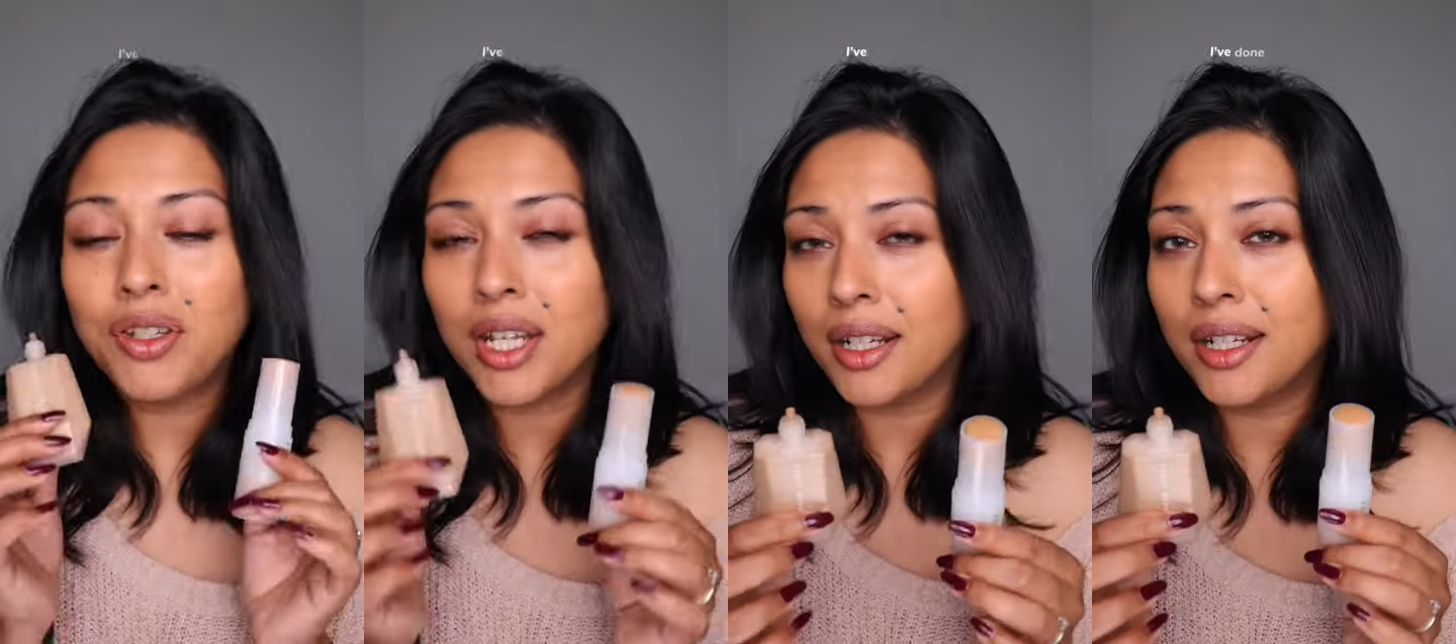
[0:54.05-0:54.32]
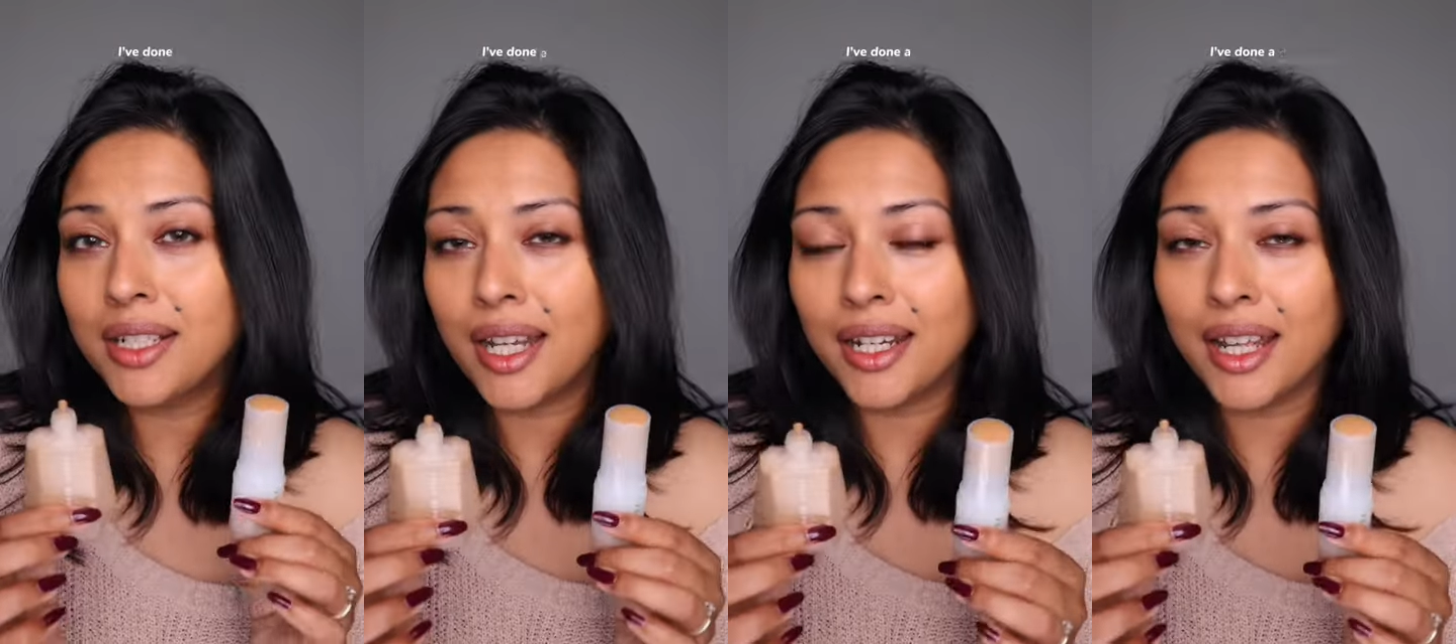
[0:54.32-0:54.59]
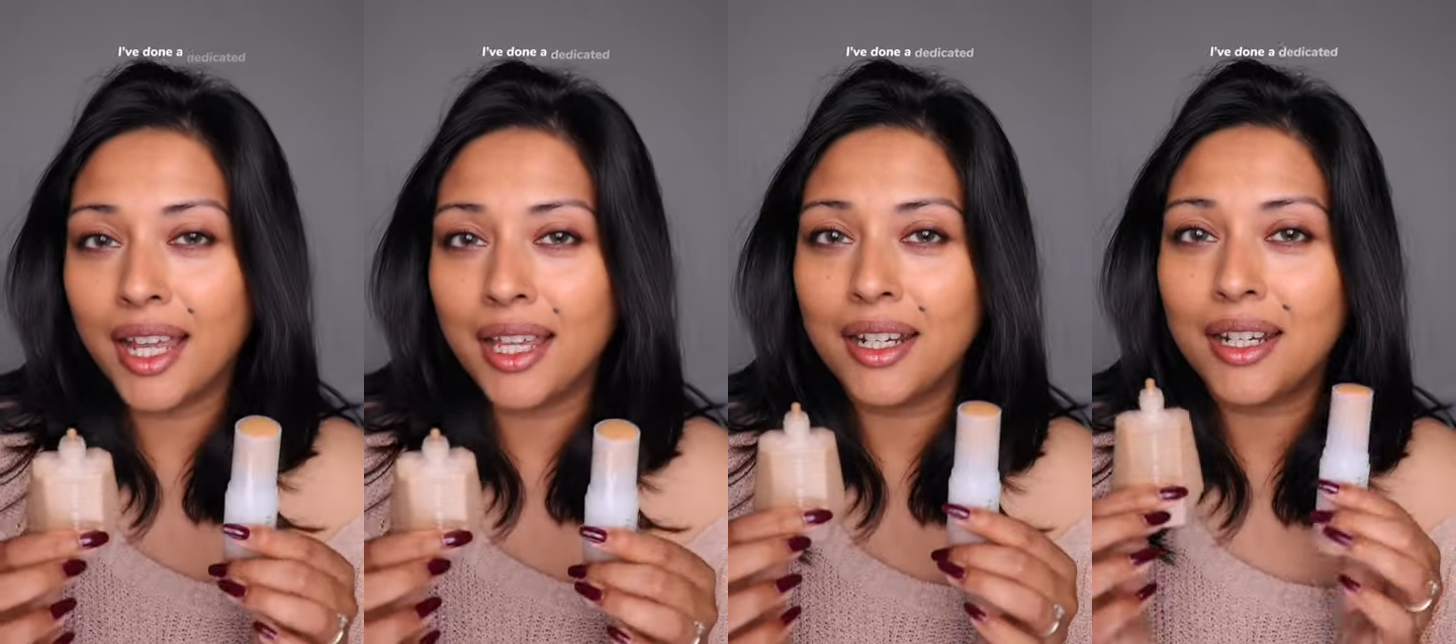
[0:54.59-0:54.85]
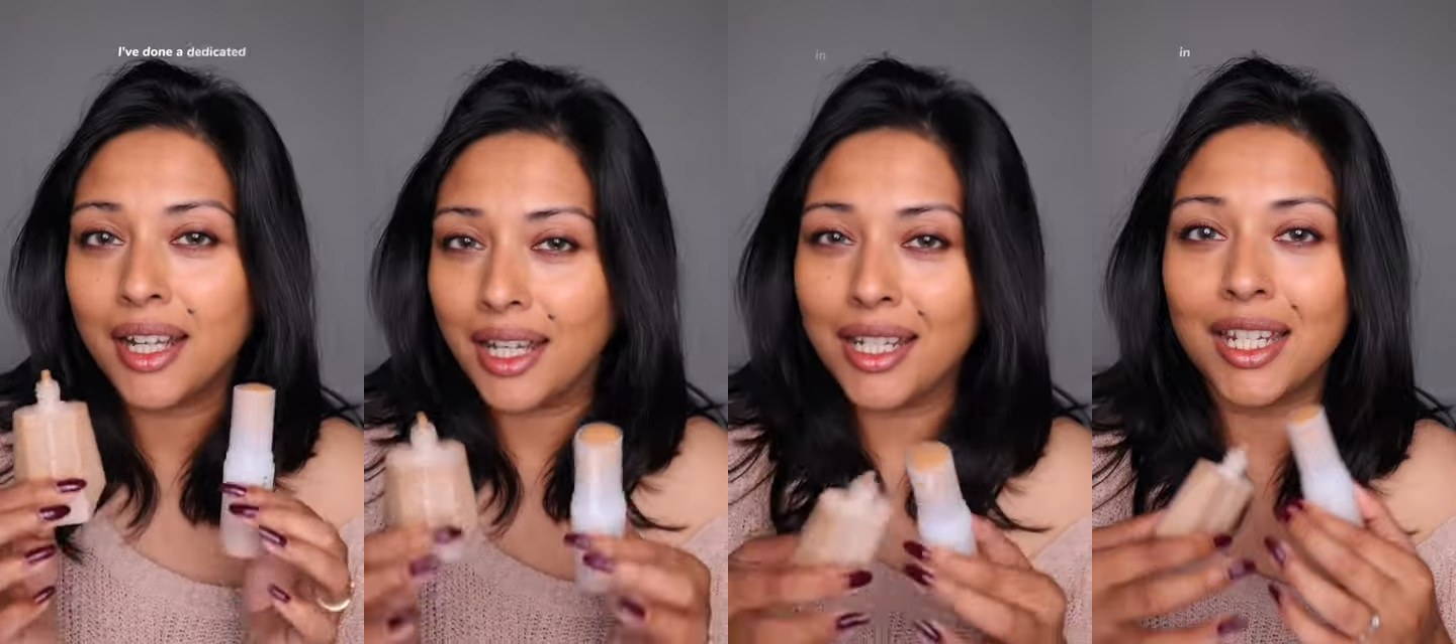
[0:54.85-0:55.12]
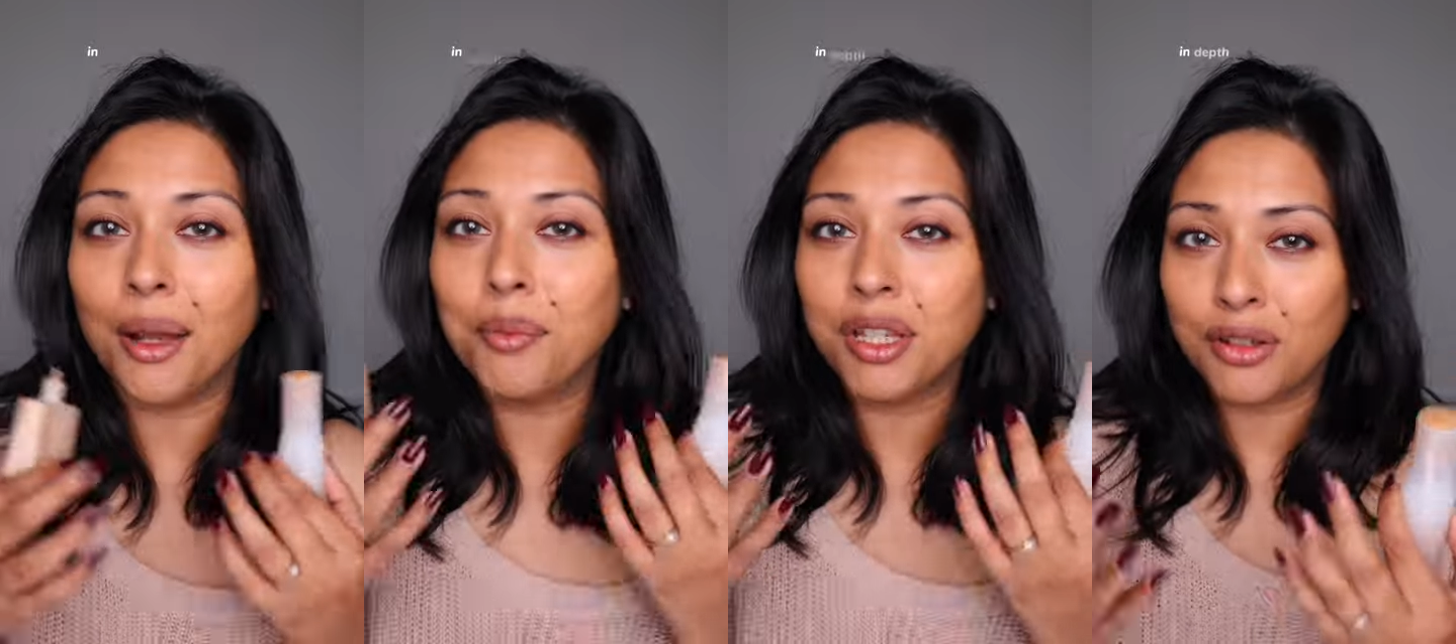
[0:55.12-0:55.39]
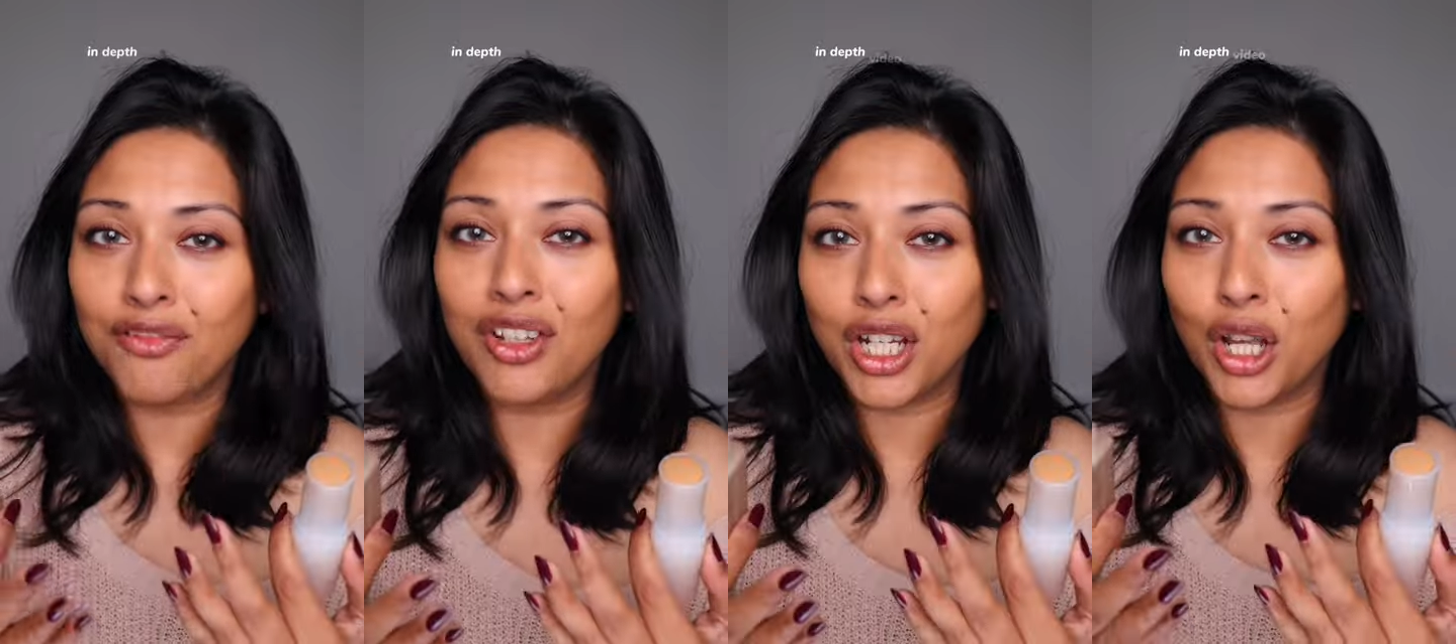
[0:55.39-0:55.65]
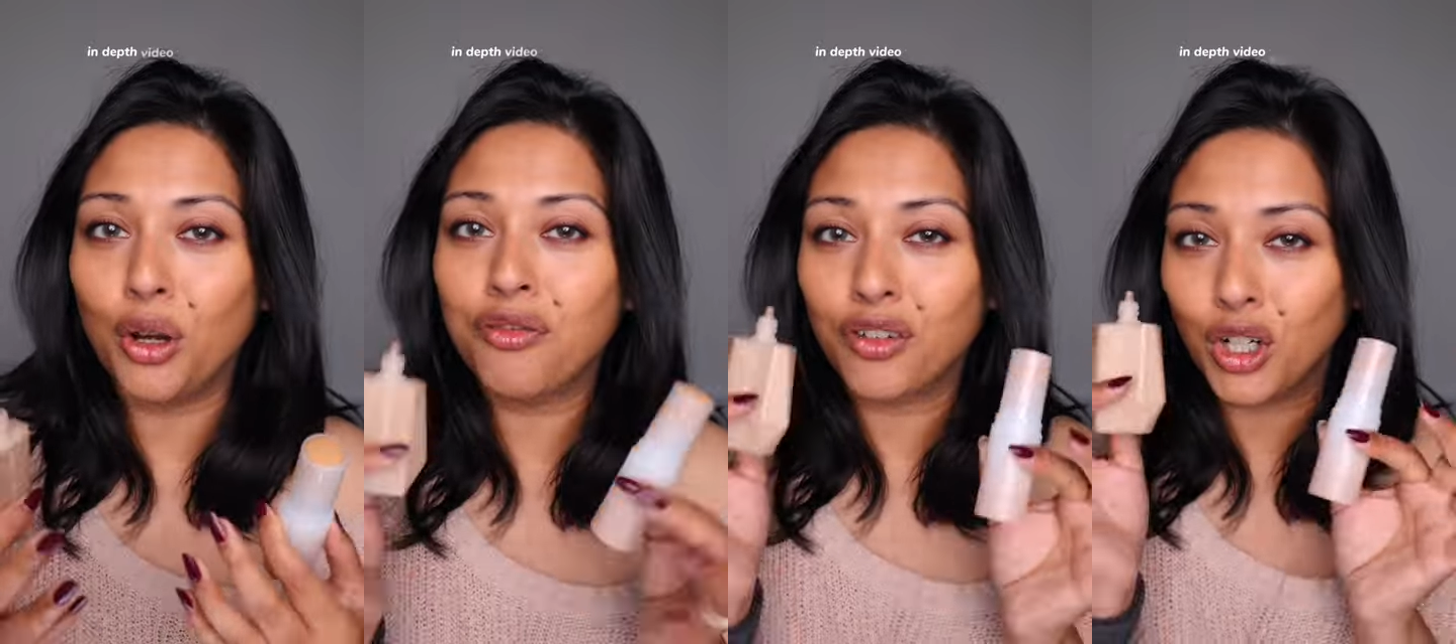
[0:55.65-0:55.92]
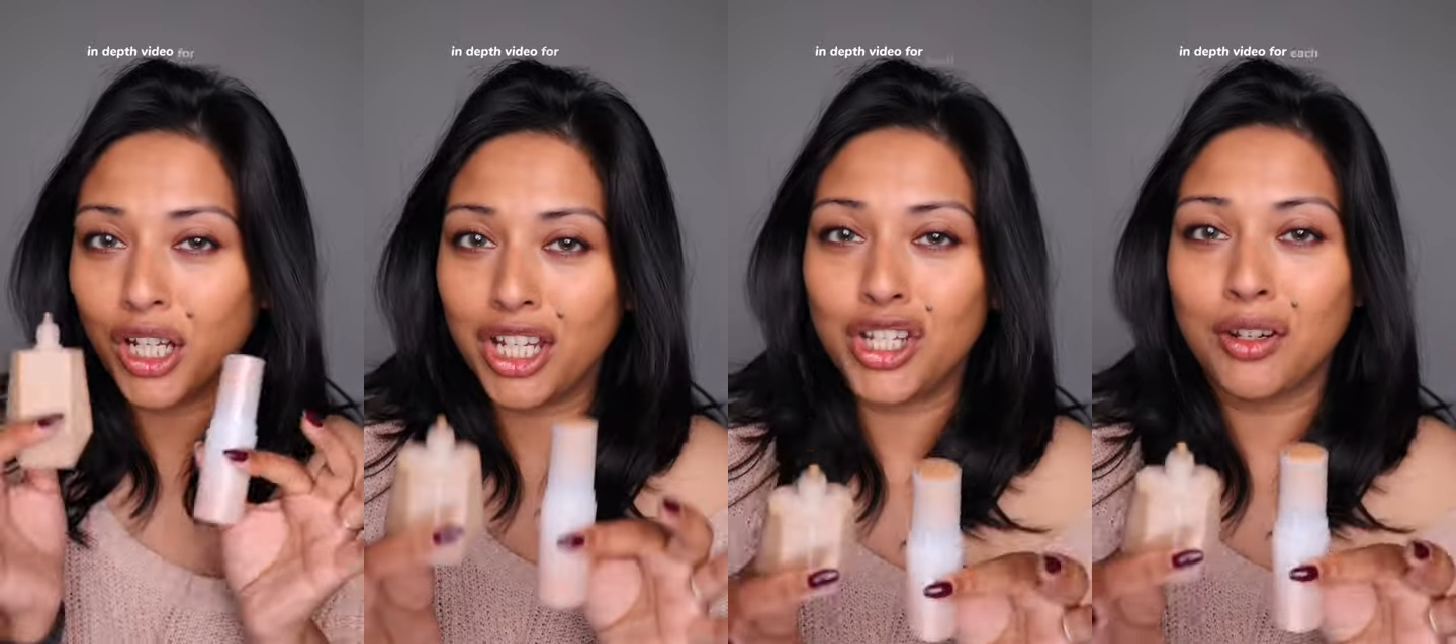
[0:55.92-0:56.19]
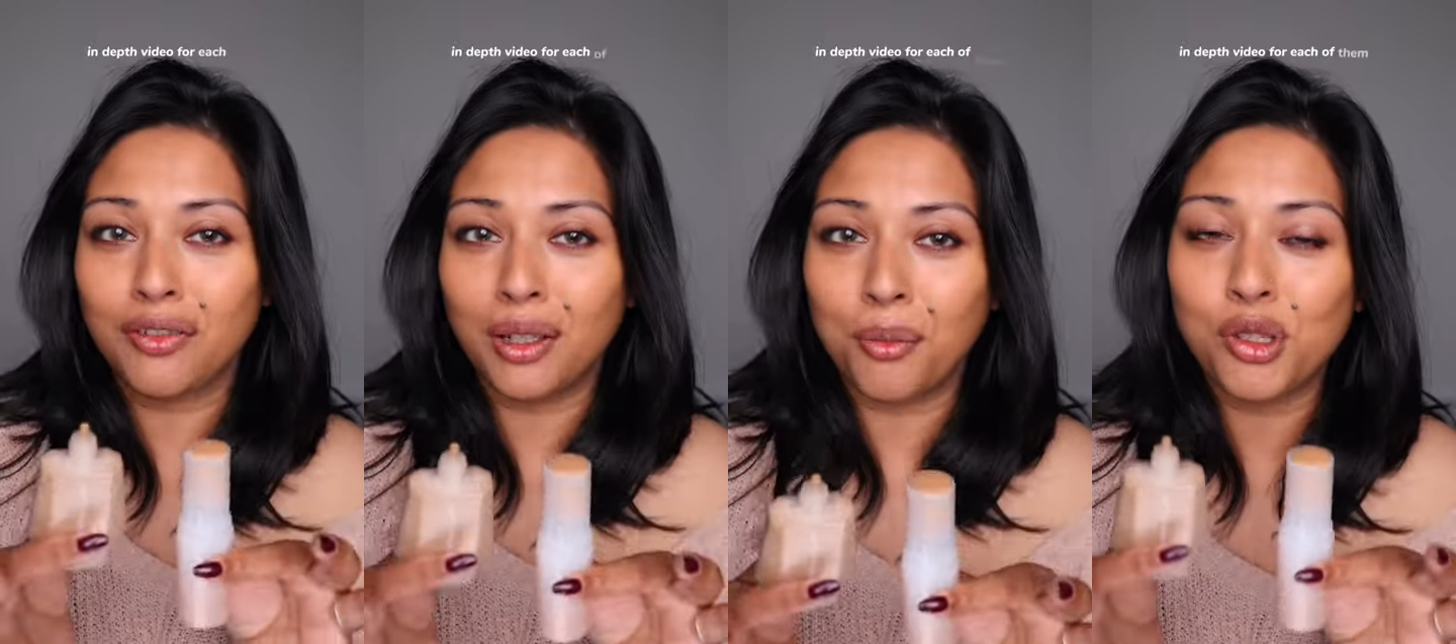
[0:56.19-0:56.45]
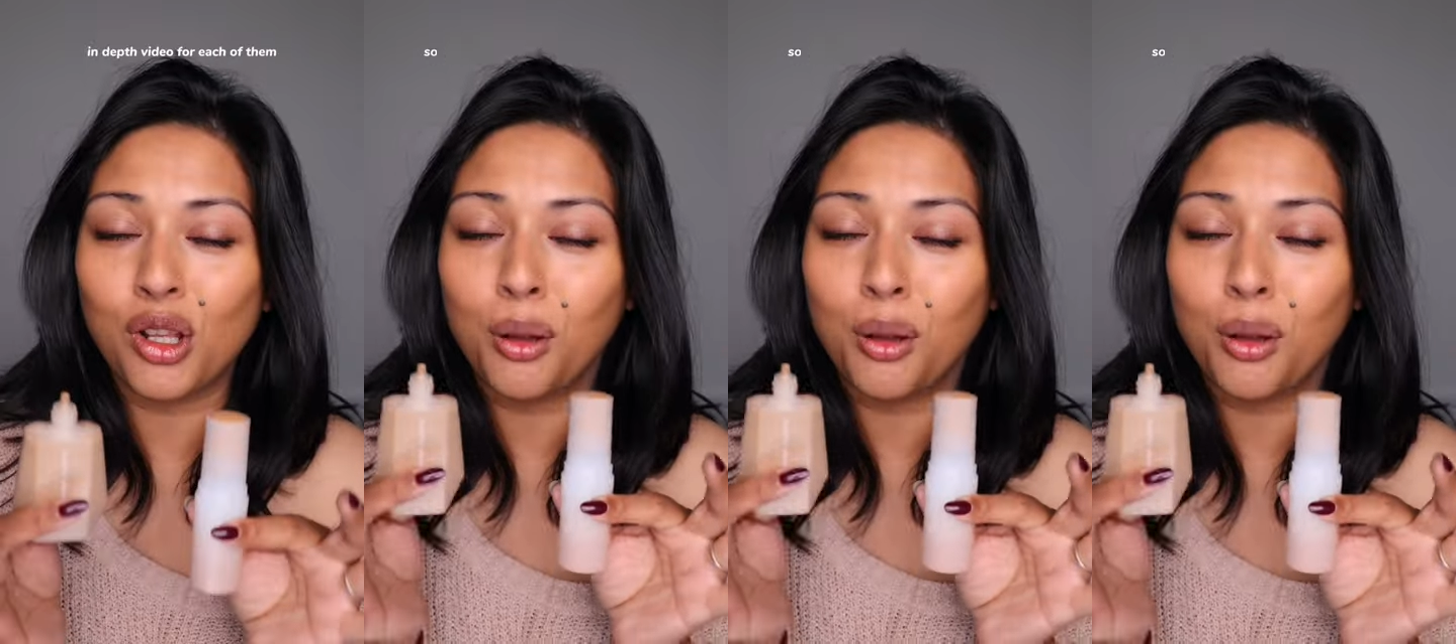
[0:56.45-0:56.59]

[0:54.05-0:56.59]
done a dedicated in-depth depth video for each of them,